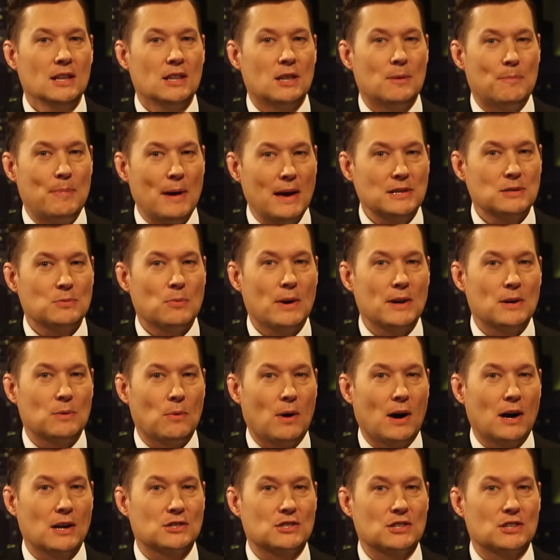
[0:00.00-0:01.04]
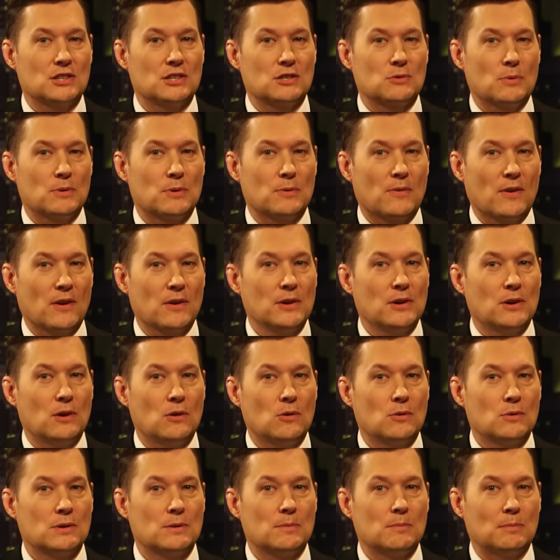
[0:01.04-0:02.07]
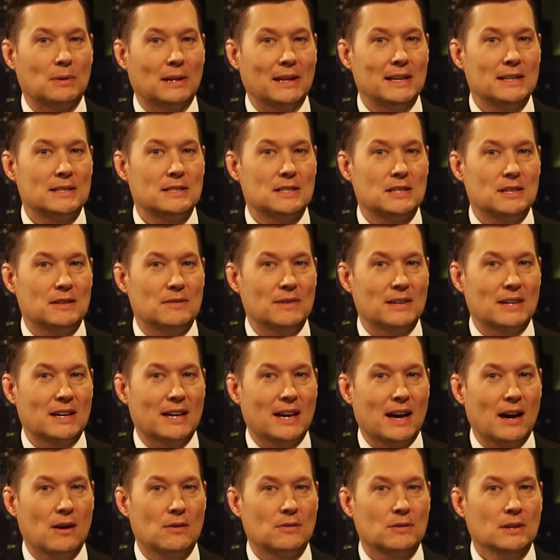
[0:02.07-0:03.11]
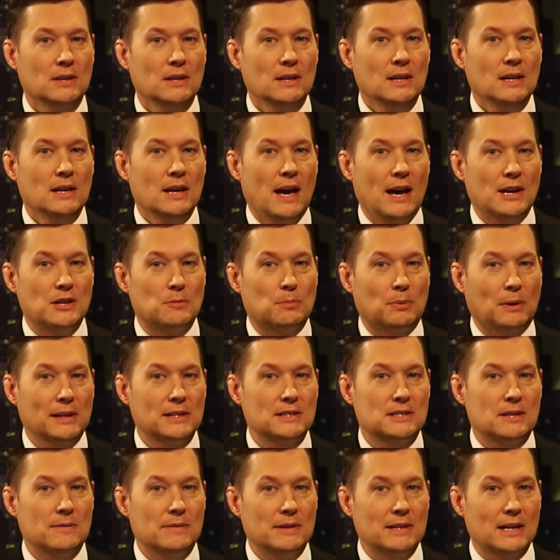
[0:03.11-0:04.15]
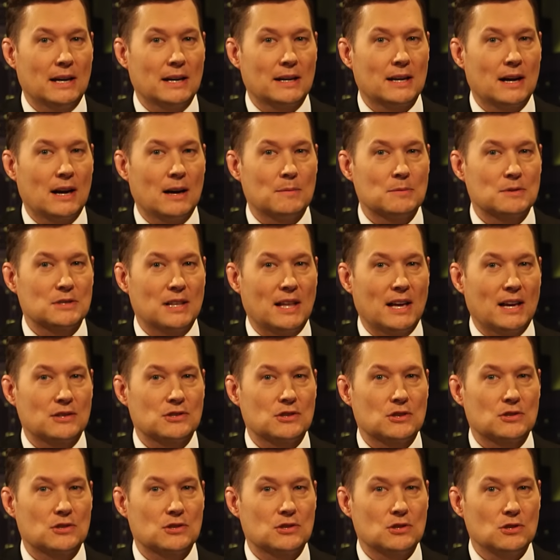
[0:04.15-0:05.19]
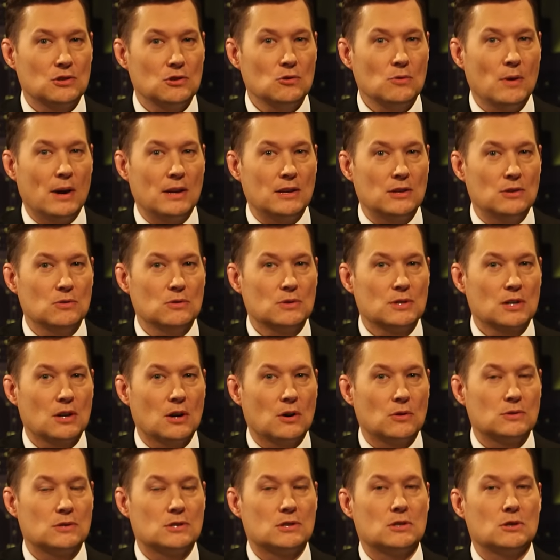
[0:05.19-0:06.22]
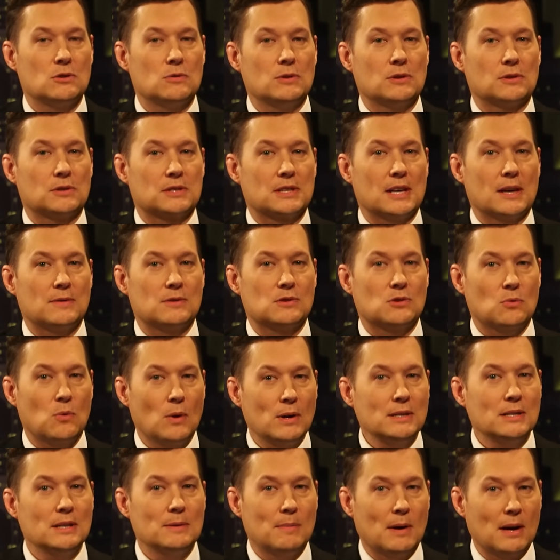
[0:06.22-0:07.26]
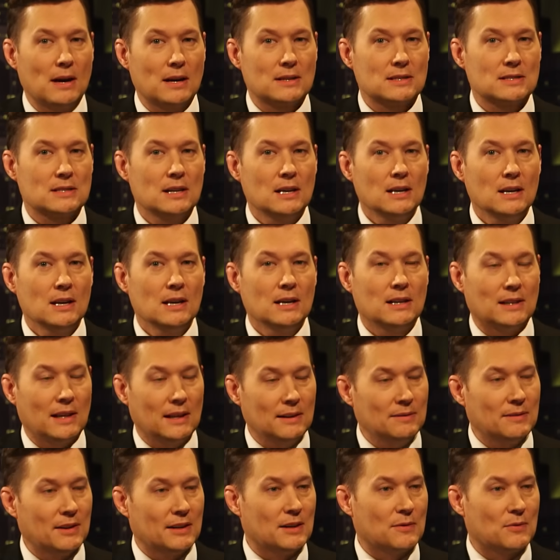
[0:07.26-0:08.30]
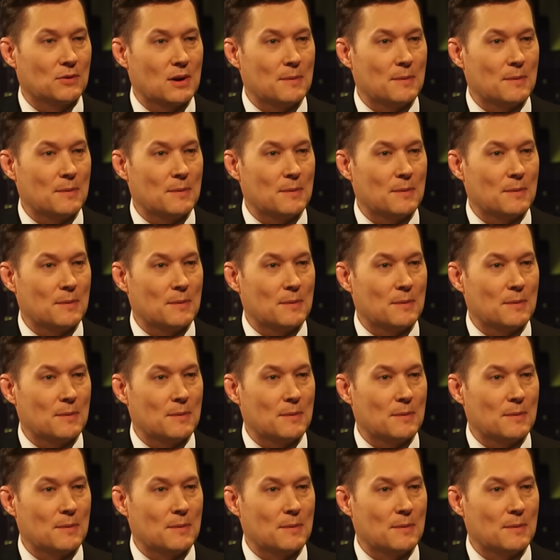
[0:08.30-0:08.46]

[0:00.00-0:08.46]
the best way to watch is with your very own Blaze TV account. Head to blazetv.com/Stu and use the code Stu. You'll save $20. Glenn, thank you for